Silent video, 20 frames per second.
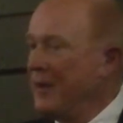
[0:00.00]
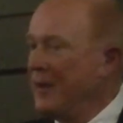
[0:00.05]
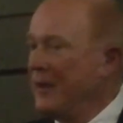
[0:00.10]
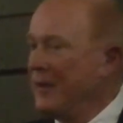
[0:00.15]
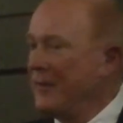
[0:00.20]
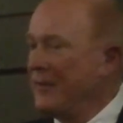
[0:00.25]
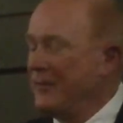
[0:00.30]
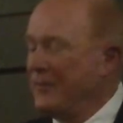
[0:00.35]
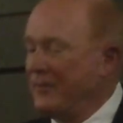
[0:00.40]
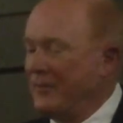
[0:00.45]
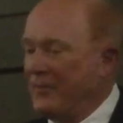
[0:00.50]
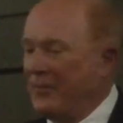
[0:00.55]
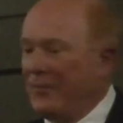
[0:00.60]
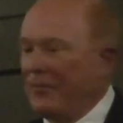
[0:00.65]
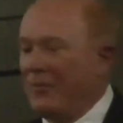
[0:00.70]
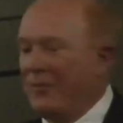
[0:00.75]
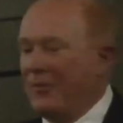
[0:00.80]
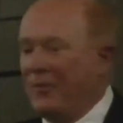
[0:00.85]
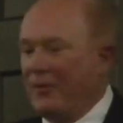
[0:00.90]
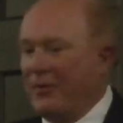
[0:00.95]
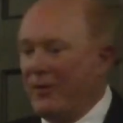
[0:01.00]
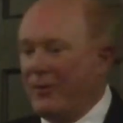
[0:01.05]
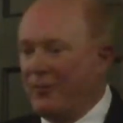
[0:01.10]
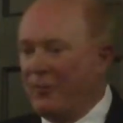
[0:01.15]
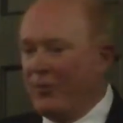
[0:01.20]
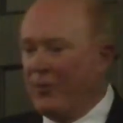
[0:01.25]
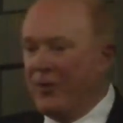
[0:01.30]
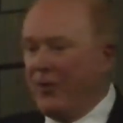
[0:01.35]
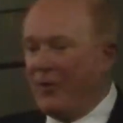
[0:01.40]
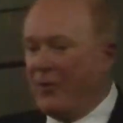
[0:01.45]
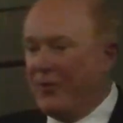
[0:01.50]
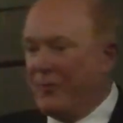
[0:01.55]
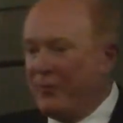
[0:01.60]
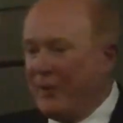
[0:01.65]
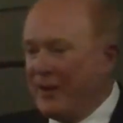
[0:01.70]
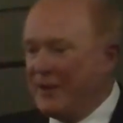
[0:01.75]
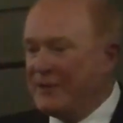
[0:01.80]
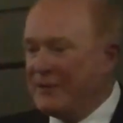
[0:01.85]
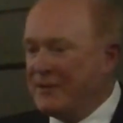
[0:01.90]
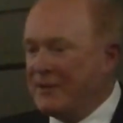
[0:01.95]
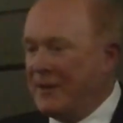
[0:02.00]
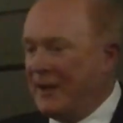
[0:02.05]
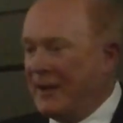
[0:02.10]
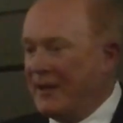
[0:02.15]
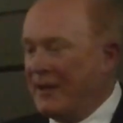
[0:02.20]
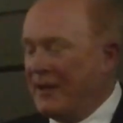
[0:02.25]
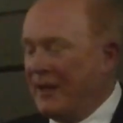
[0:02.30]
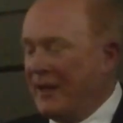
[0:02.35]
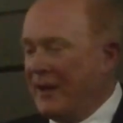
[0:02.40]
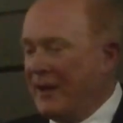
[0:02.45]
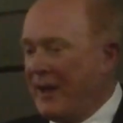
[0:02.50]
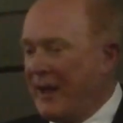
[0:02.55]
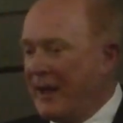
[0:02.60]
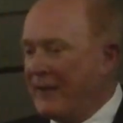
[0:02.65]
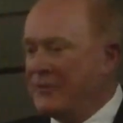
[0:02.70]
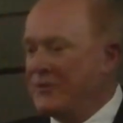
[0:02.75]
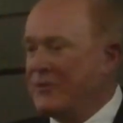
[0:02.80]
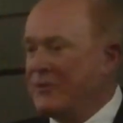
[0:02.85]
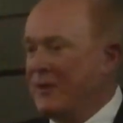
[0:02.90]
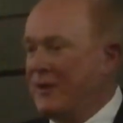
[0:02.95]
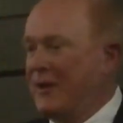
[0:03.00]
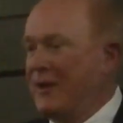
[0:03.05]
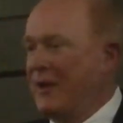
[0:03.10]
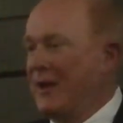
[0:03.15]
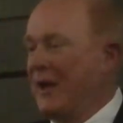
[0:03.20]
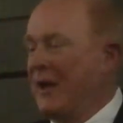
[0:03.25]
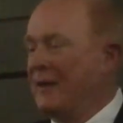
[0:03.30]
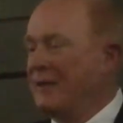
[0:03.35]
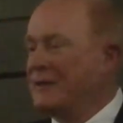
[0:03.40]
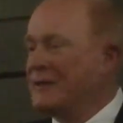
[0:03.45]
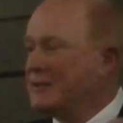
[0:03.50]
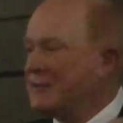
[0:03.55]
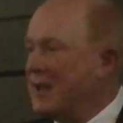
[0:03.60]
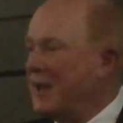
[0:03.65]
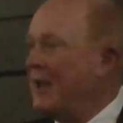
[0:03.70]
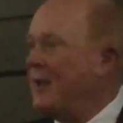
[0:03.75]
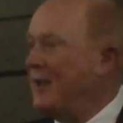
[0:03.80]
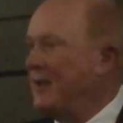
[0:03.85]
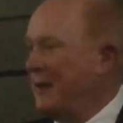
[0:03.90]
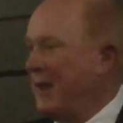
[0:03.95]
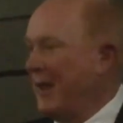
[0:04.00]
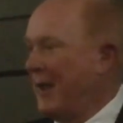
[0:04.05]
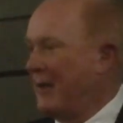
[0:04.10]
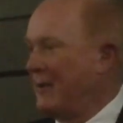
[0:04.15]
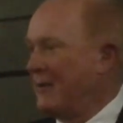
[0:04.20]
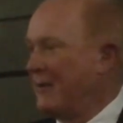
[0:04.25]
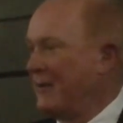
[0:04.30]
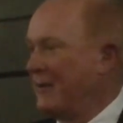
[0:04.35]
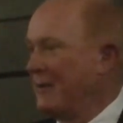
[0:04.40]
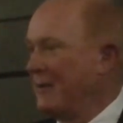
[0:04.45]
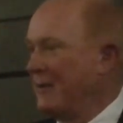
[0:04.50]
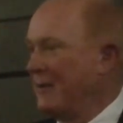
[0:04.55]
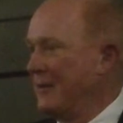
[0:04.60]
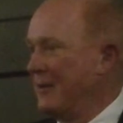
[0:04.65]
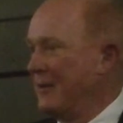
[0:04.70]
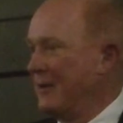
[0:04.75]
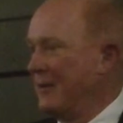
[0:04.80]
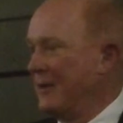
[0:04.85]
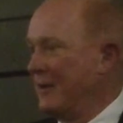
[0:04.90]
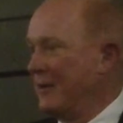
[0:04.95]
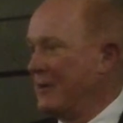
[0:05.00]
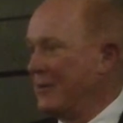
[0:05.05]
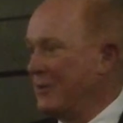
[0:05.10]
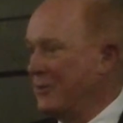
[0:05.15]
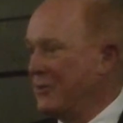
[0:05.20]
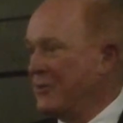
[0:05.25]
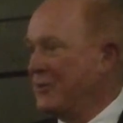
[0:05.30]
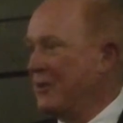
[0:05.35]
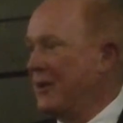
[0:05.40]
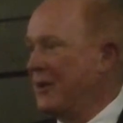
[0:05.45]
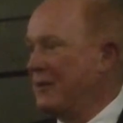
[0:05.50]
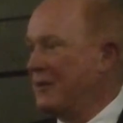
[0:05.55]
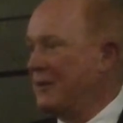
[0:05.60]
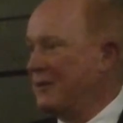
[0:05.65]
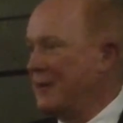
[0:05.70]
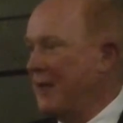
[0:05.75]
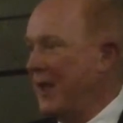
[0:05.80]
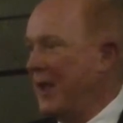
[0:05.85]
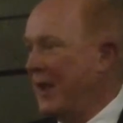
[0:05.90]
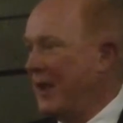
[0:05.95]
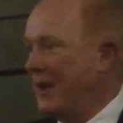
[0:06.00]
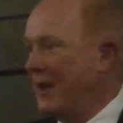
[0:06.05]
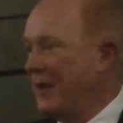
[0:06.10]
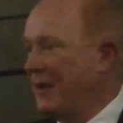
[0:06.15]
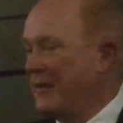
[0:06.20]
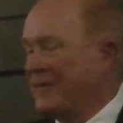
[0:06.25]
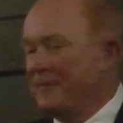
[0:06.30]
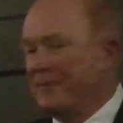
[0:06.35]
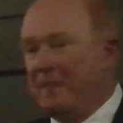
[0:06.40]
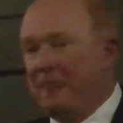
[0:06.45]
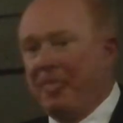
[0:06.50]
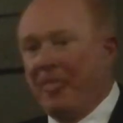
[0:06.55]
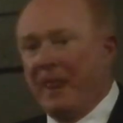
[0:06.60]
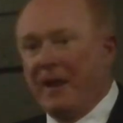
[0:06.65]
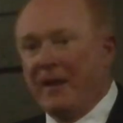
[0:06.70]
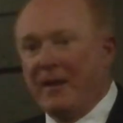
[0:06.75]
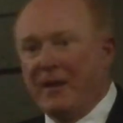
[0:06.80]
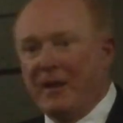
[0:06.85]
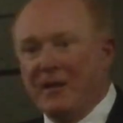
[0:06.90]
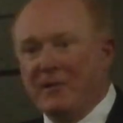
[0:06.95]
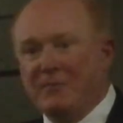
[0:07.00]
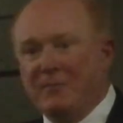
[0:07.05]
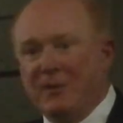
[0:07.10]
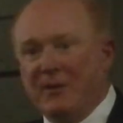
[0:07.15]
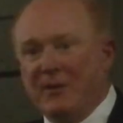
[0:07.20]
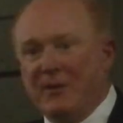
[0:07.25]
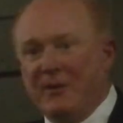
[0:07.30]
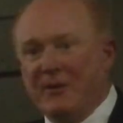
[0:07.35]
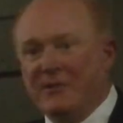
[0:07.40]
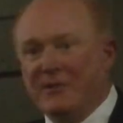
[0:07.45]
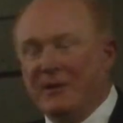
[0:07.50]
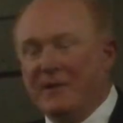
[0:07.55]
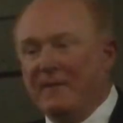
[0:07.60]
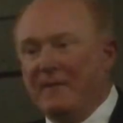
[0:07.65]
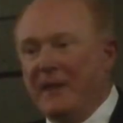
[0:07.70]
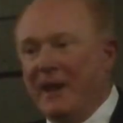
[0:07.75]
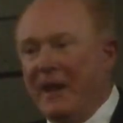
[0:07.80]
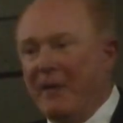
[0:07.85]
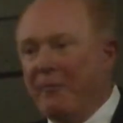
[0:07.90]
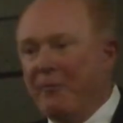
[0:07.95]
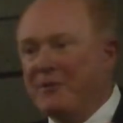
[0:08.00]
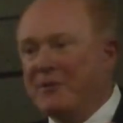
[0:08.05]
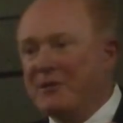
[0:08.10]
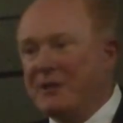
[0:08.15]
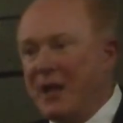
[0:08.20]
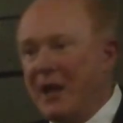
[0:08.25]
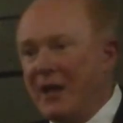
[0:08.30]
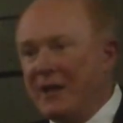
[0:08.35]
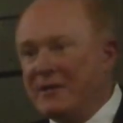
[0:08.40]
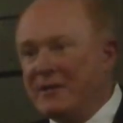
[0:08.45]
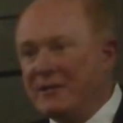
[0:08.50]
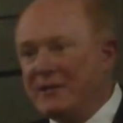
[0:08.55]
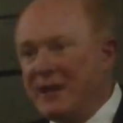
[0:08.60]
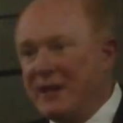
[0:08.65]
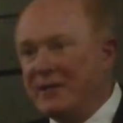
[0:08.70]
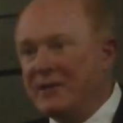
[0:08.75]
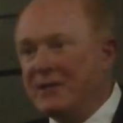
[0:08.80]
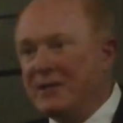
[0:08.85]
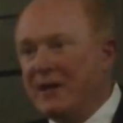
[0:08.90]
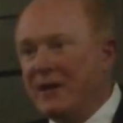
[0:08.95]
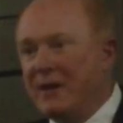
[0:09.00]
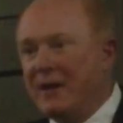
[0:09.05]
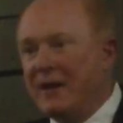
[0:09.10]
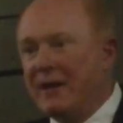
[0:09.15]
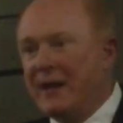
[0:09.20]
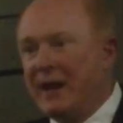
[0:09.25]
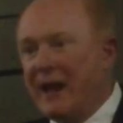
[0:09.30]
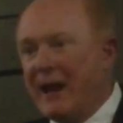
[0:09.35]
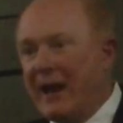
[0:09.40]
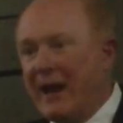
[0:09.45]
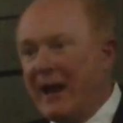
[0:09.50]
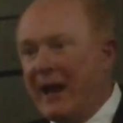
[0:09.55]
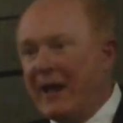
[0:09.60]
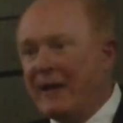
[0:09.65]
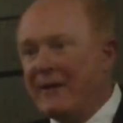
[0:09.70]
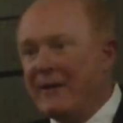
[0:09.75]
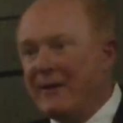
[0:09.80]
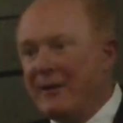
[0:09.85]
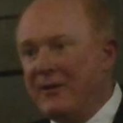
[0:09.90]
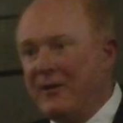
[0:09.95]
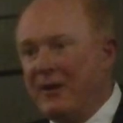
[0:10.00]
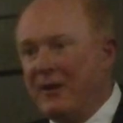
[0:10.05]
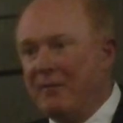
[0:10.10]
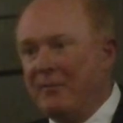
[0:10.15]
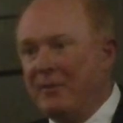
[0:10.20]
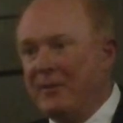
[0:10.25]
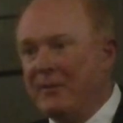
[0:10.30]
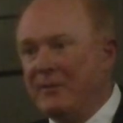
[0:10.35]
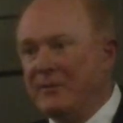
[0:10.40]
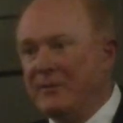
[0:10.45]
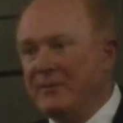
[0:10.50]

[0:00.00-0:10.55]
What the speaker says: And the reason I concentrated on saying that, and I still say it today, is because it was a sense that I had a club.